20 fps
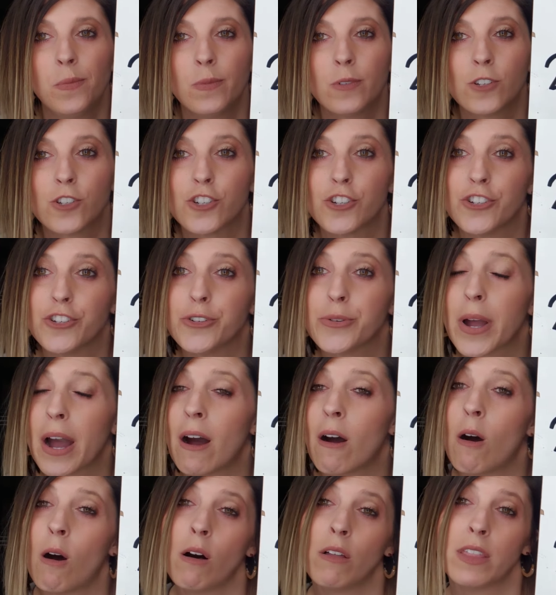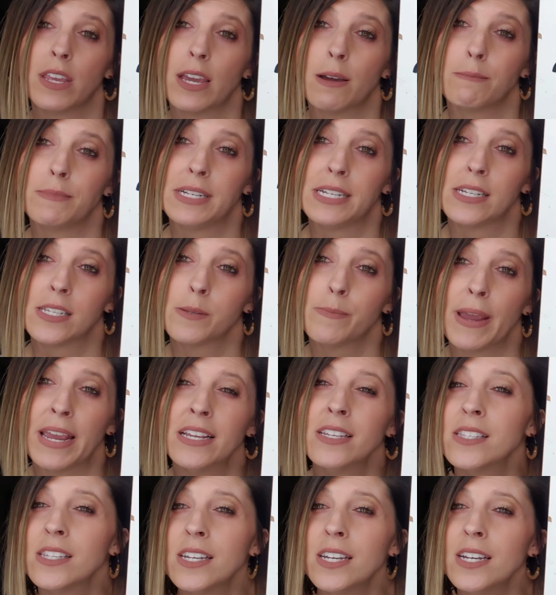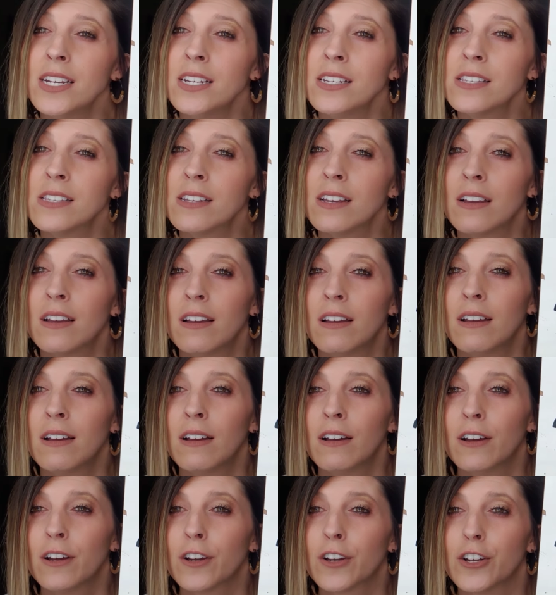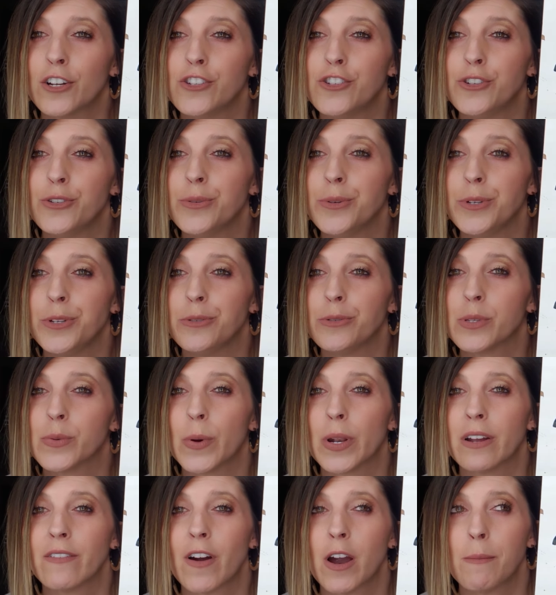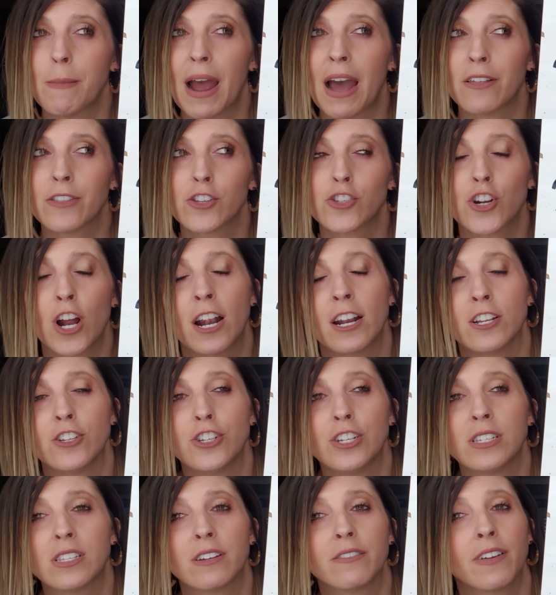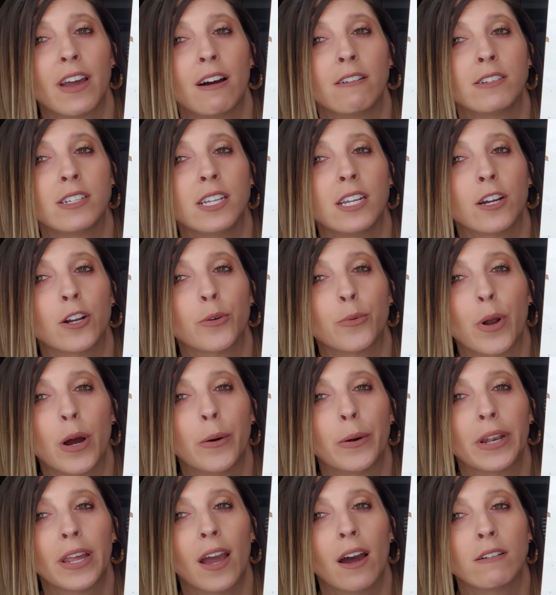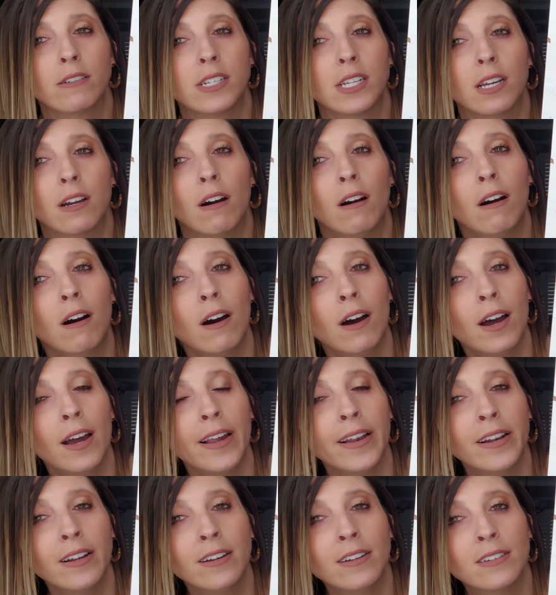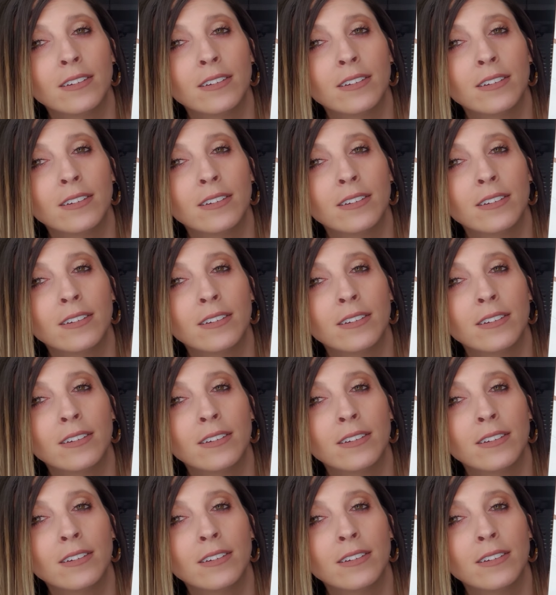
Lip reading: Should you count all the empty spaces? Could you use one of our math strategies of counting a row and counting on?